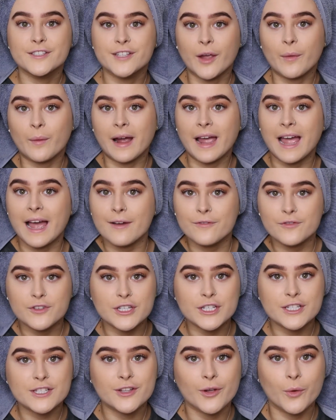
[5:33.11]
So I have
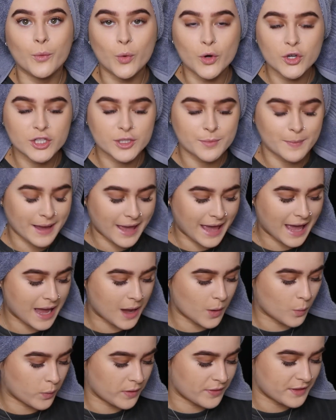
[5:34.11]
just washed my
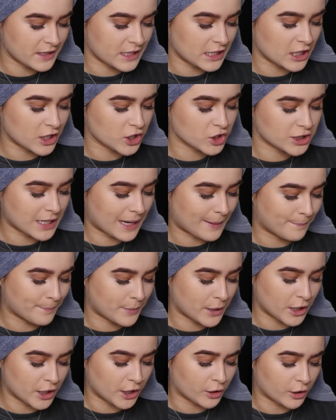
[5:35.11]
hair with the
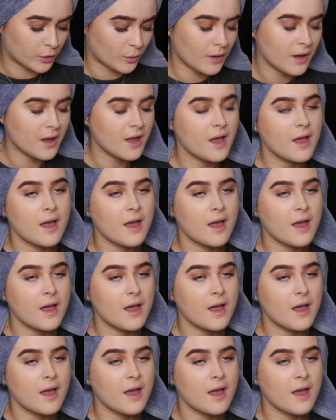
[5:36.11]
shampoo.